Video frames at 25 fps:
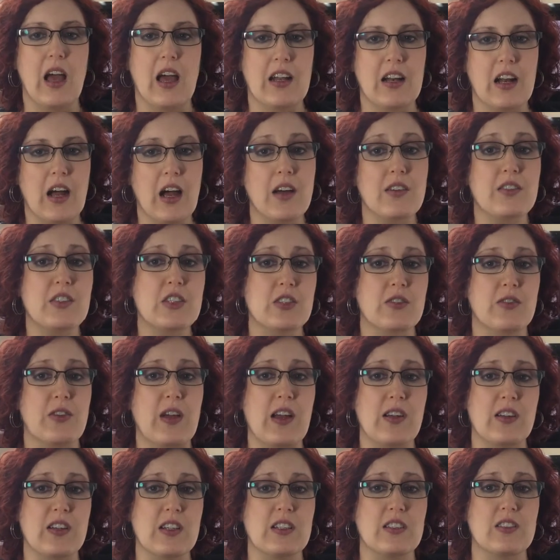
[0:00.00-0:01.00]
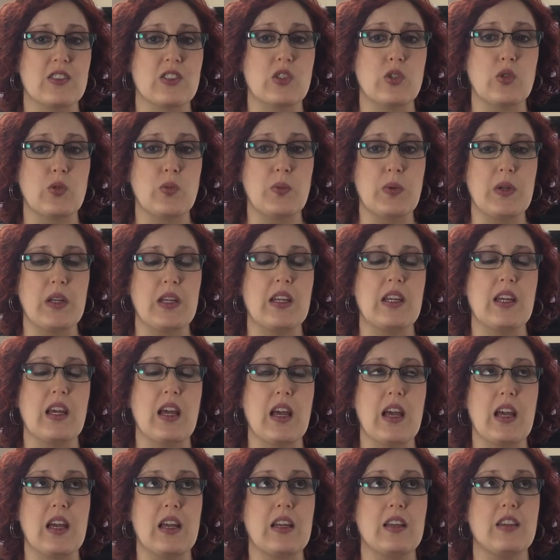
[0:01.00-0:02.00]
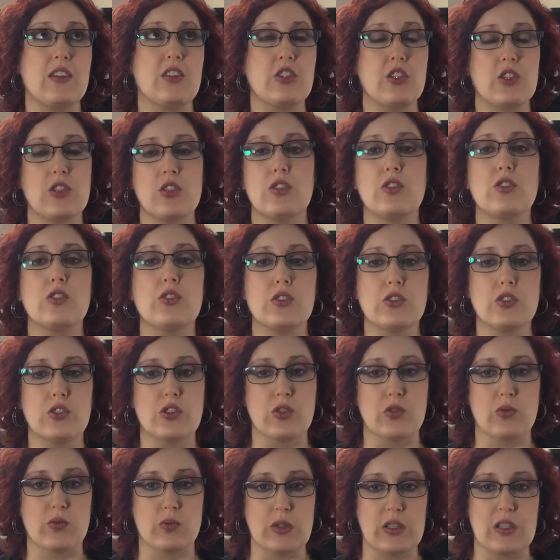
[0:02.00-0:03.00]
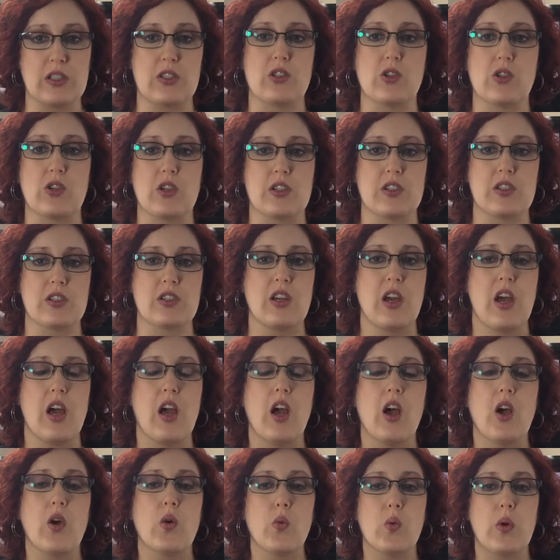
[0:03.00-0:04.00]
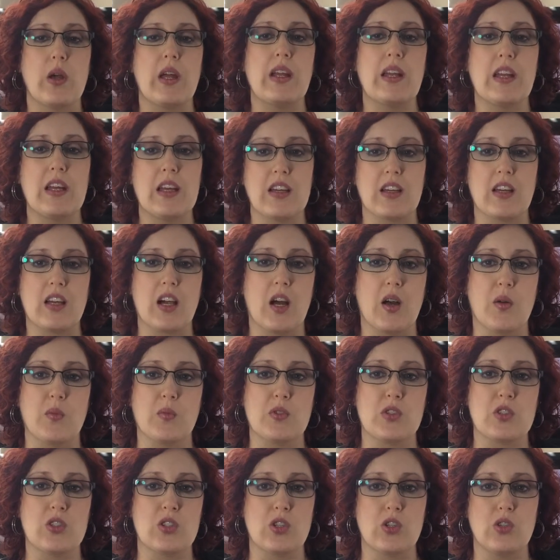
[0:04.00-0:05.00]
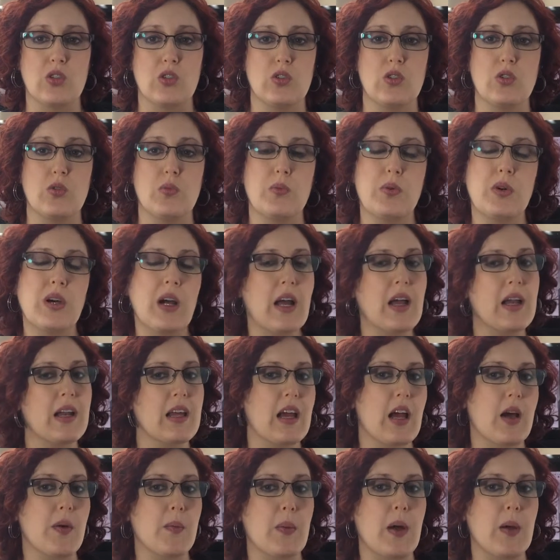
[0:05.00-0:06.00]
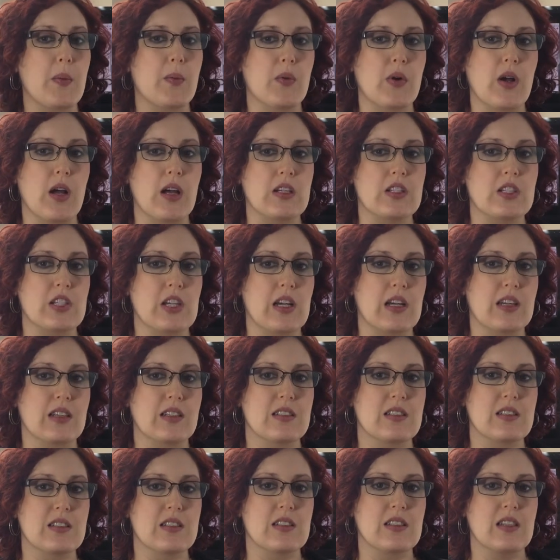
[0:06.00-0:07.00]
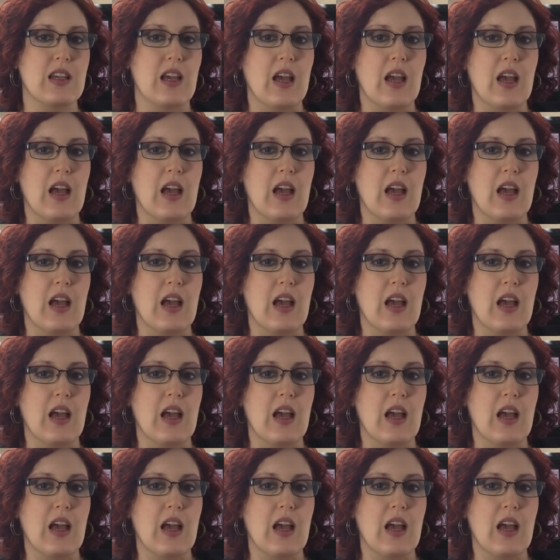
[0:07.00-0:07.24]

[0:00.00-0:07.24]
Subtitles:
And I've just found it to be a huge resource when it comes to planning out my projects